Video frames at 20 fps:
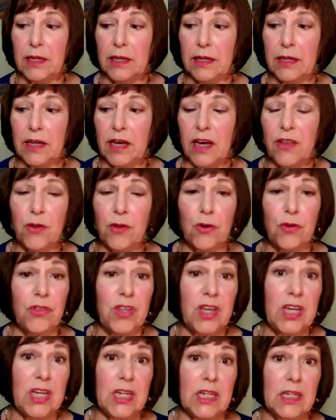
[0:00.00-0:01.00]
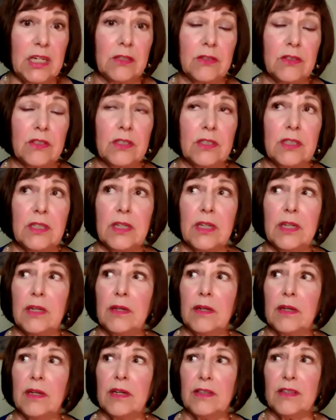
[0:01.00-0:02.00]
other things.
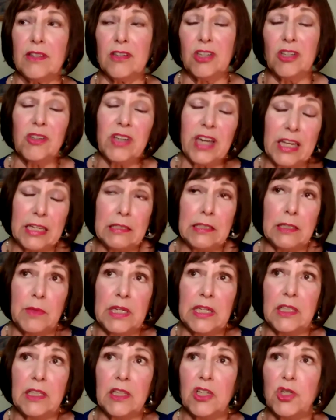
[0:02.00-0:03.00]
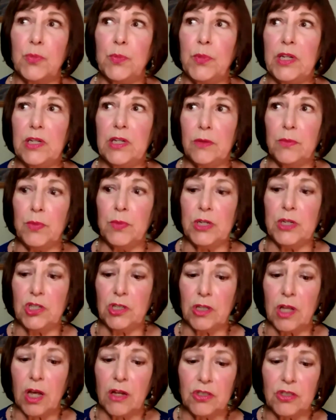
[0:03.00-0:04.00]
That you'll get some English,
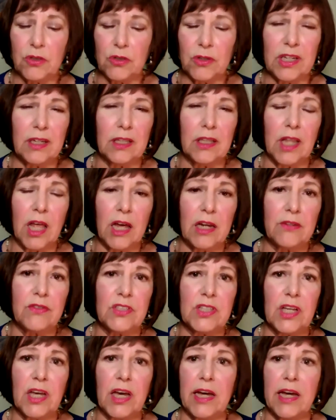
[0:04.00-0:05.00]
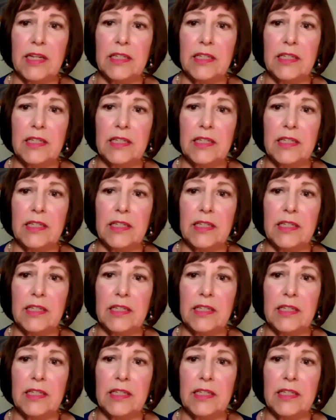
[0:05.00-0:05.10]
but you'll also get a lot of